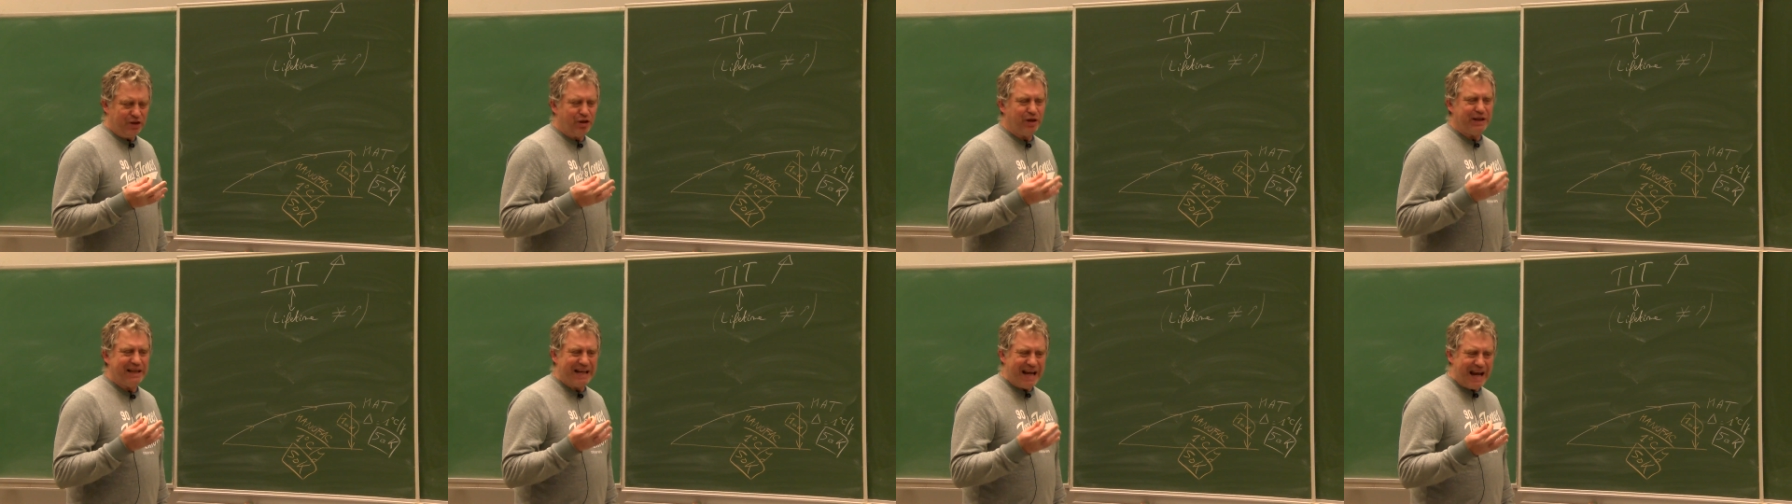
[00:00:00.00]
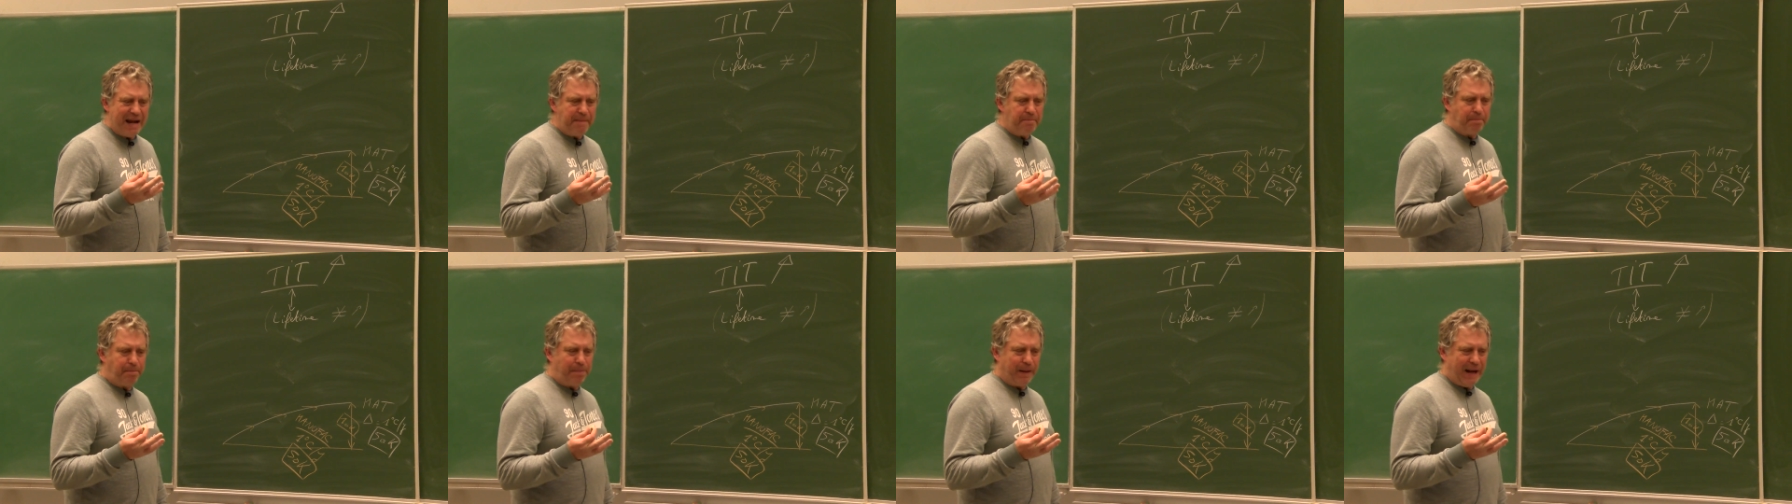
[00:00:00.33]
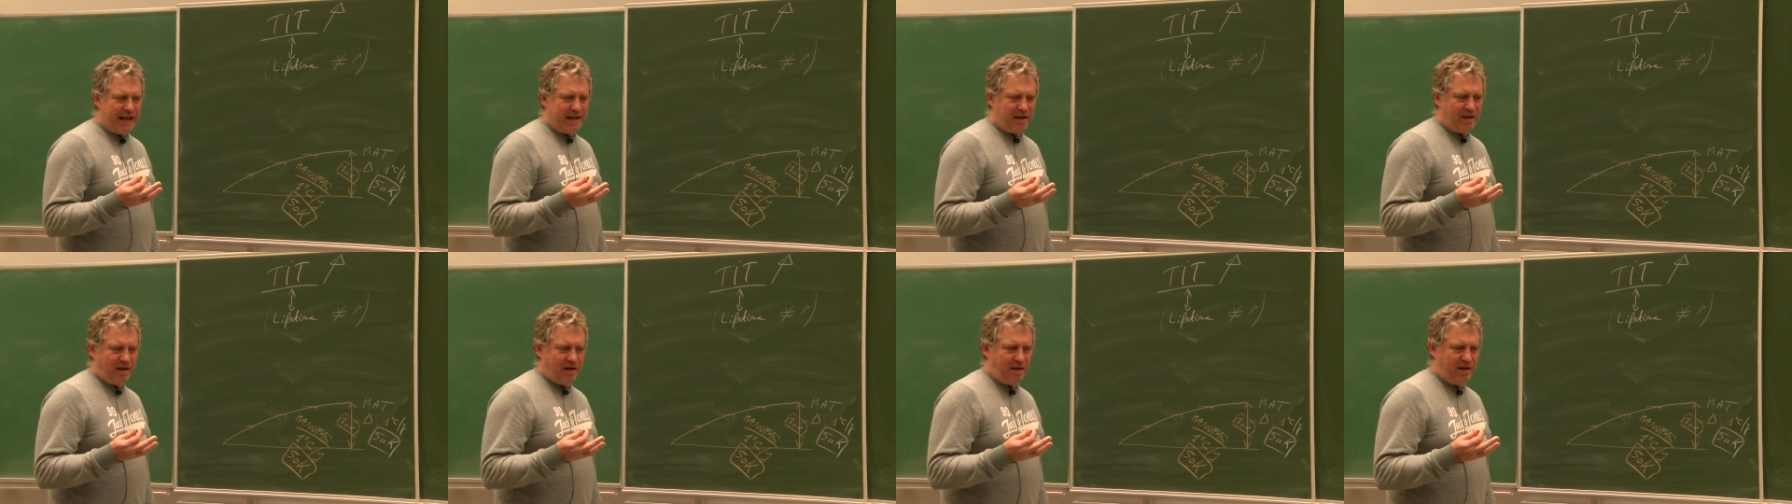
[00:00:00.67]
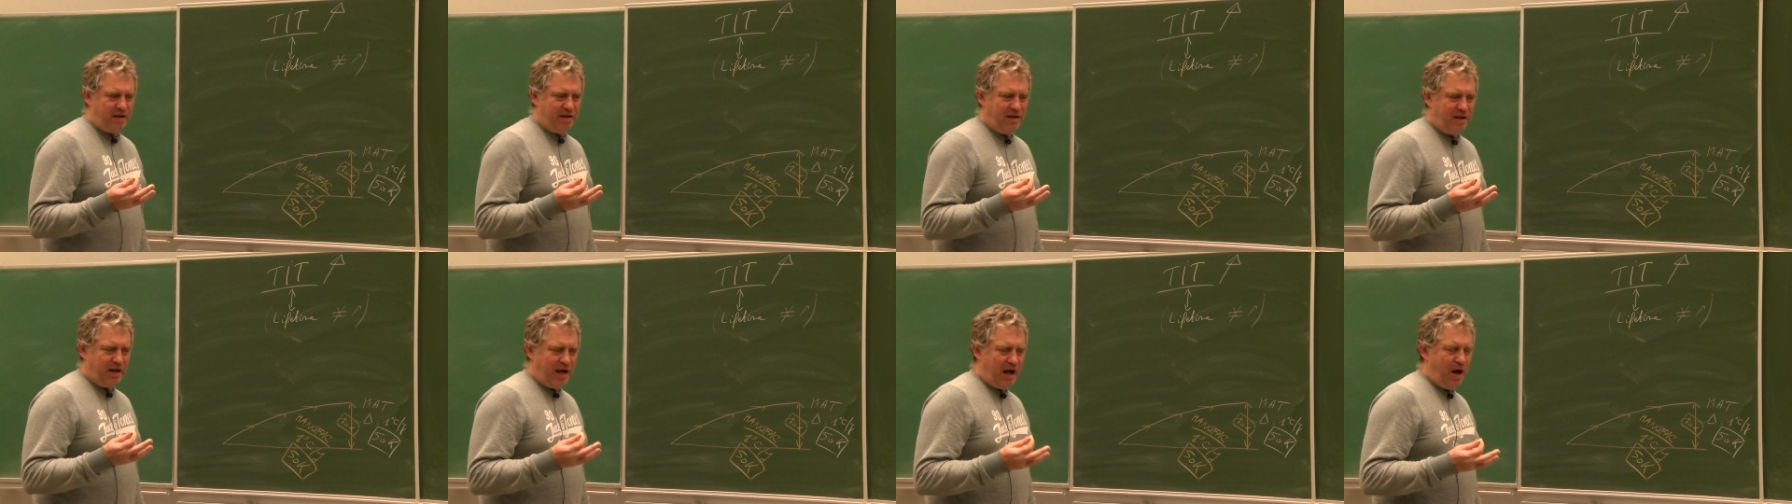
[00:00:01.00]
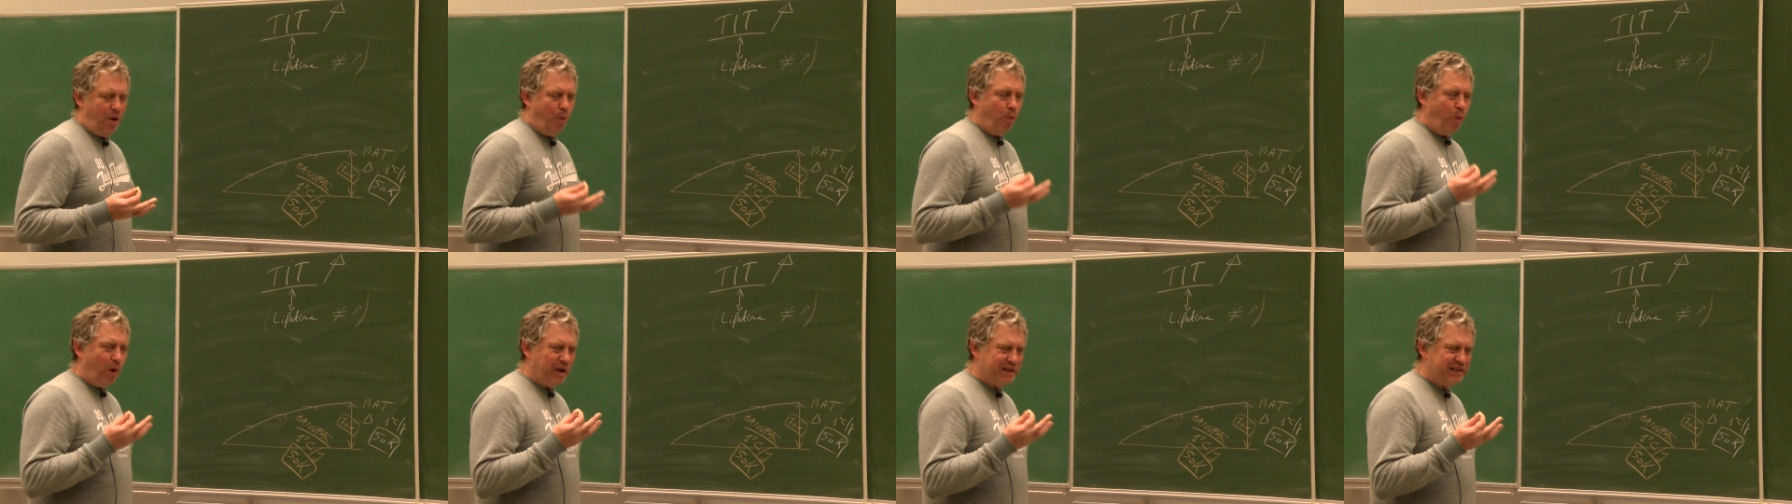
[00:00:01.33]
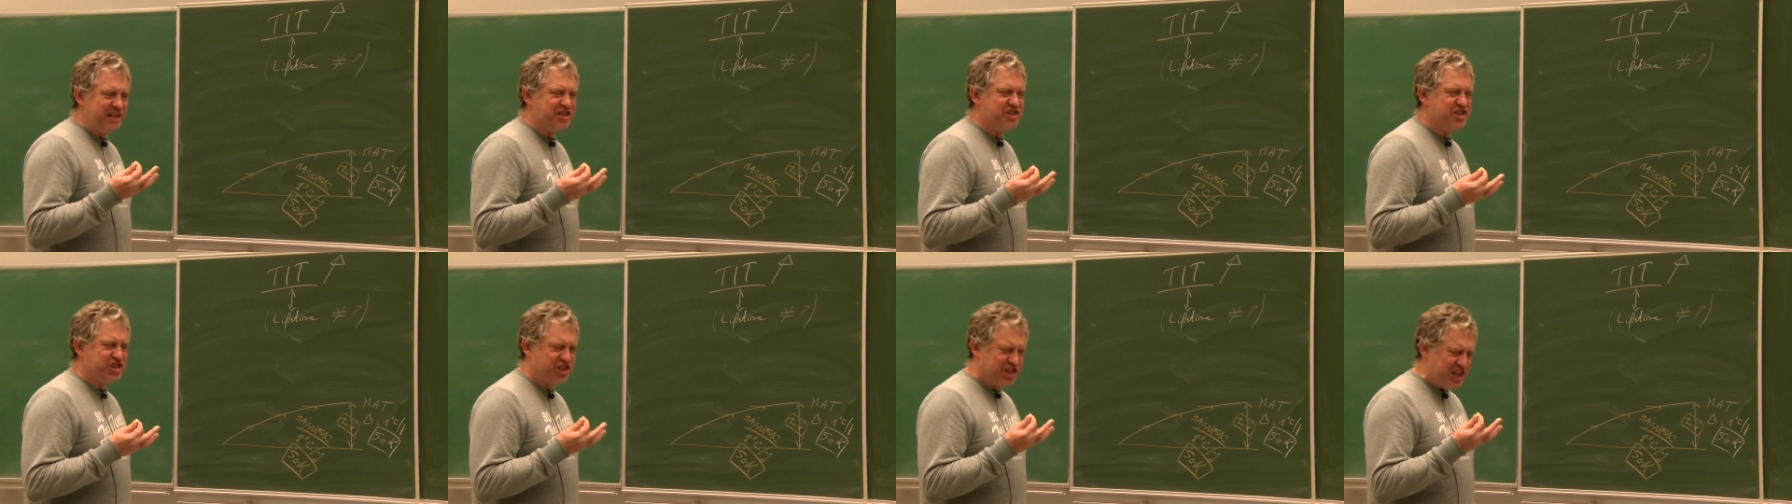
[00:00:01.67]
the game player? What
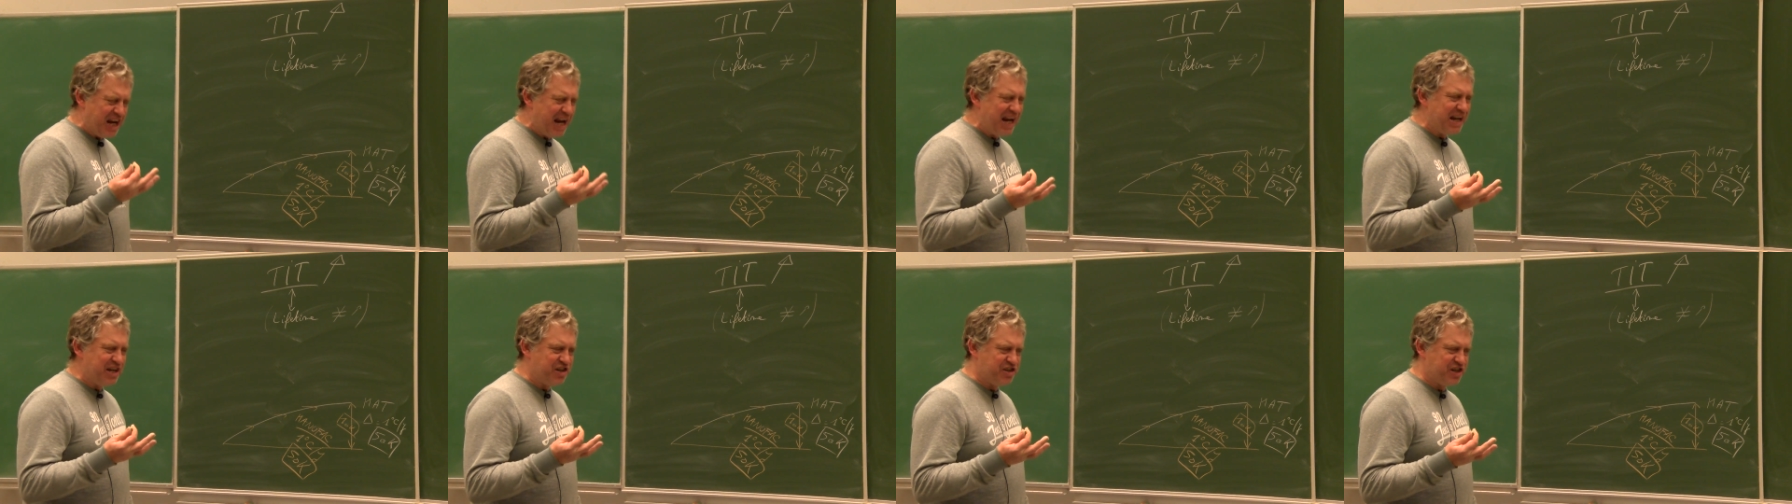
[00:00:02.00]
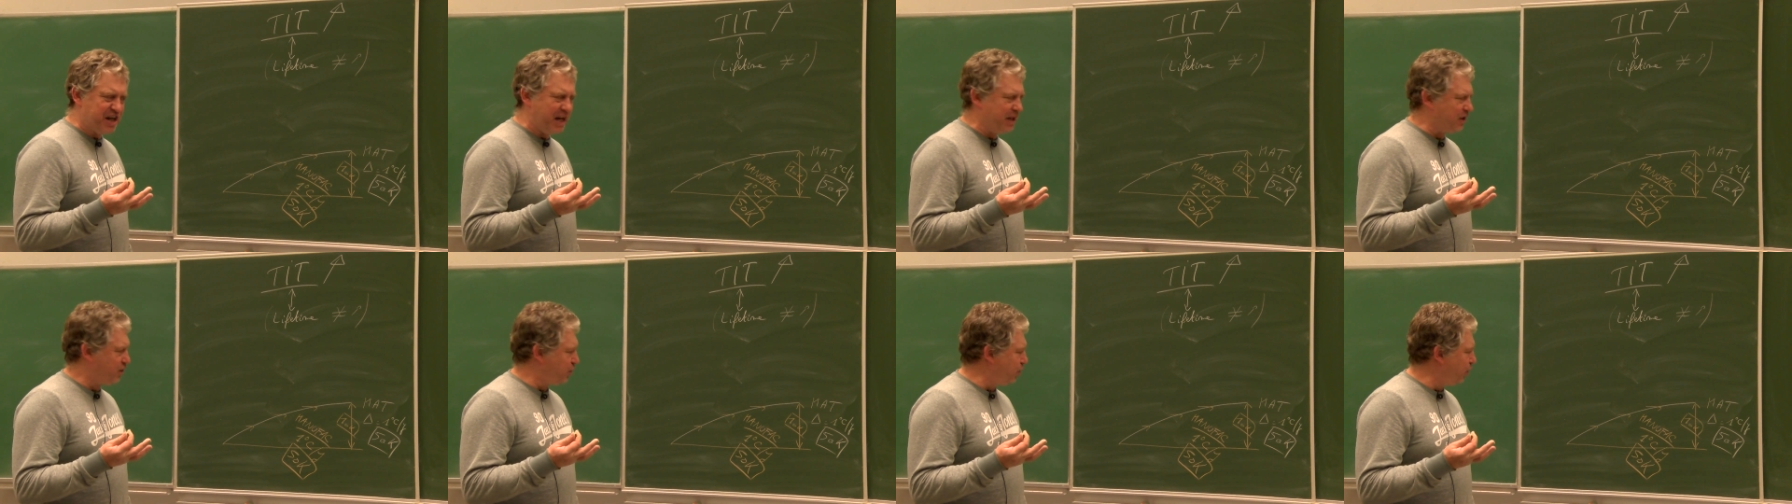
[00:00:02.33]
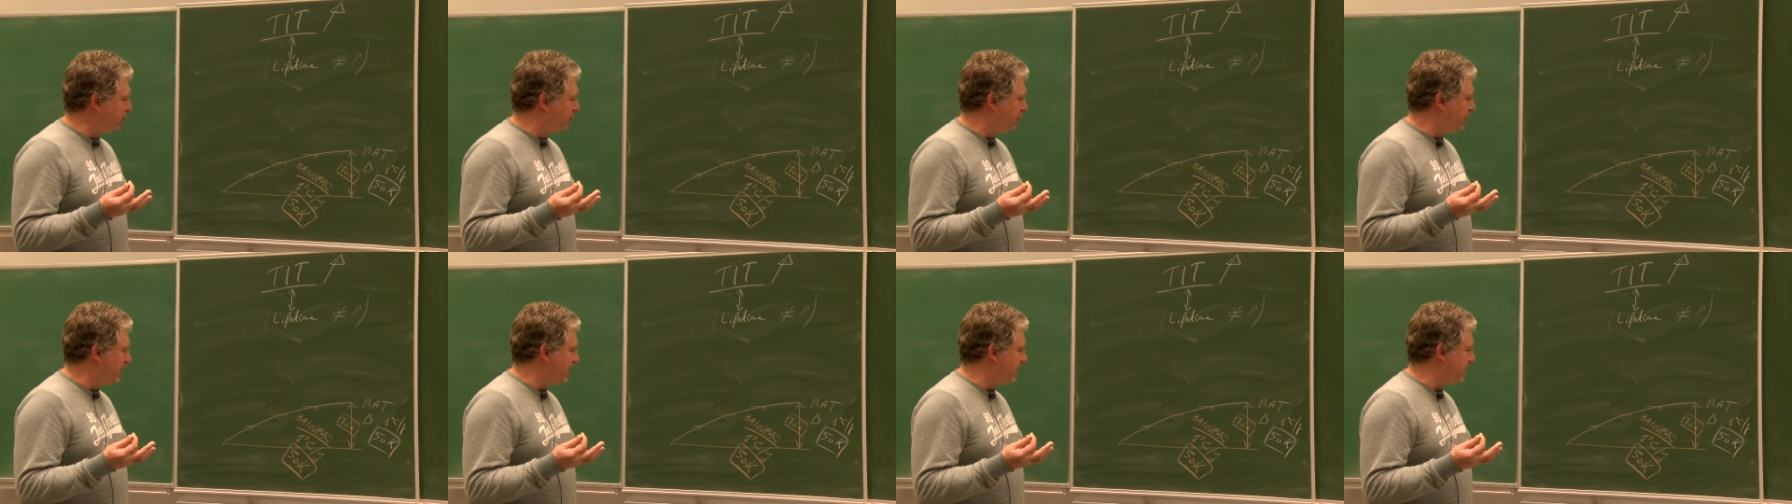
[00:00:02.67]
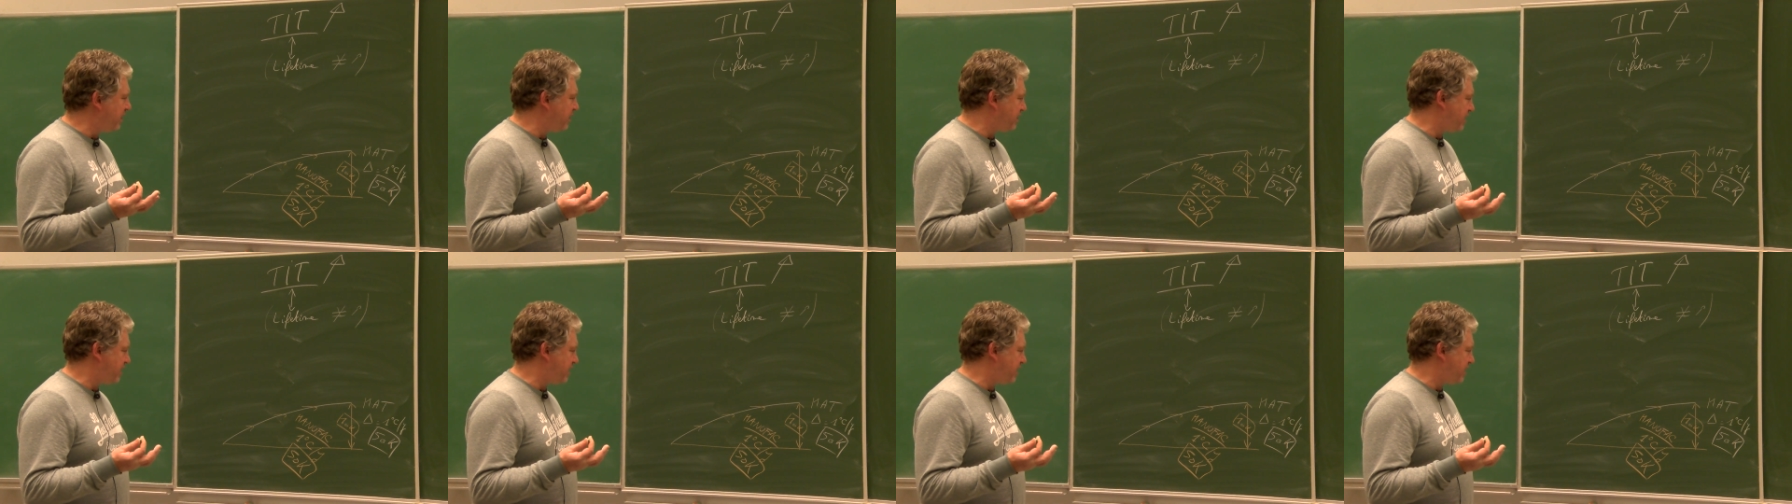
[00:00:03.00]
is changing totally the